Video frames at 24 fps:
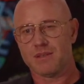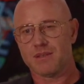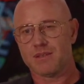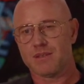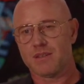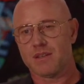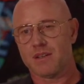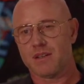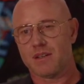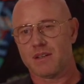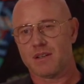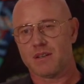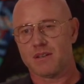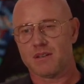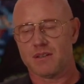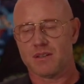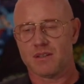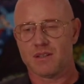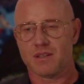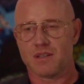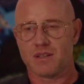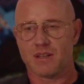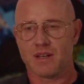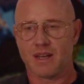is a
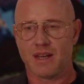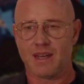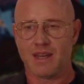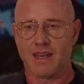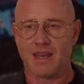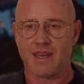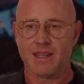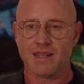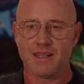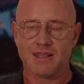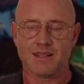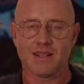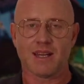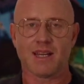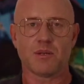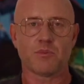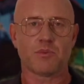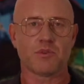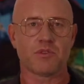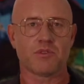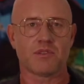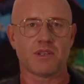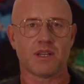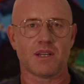
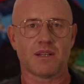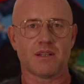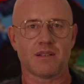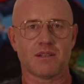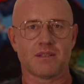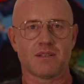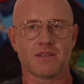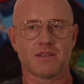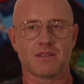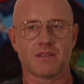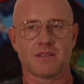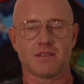80-90%